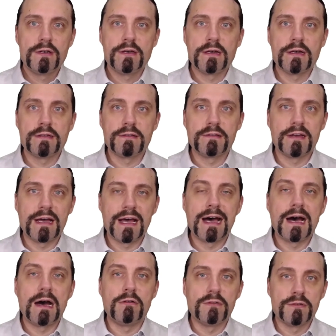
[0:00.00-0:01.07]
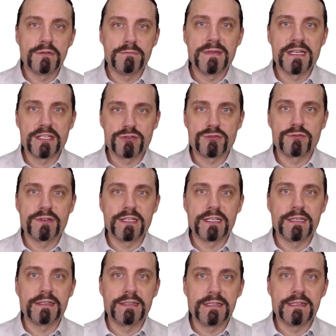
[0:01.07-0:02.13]
and how
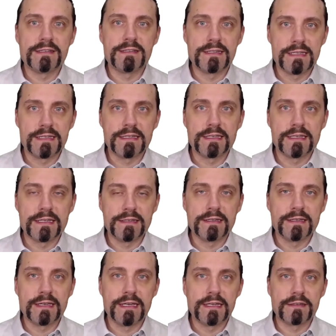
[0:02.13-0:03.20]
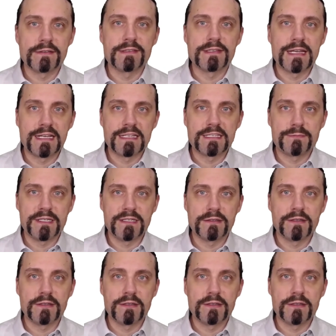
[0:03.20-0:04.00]
measuring these leading indicators has been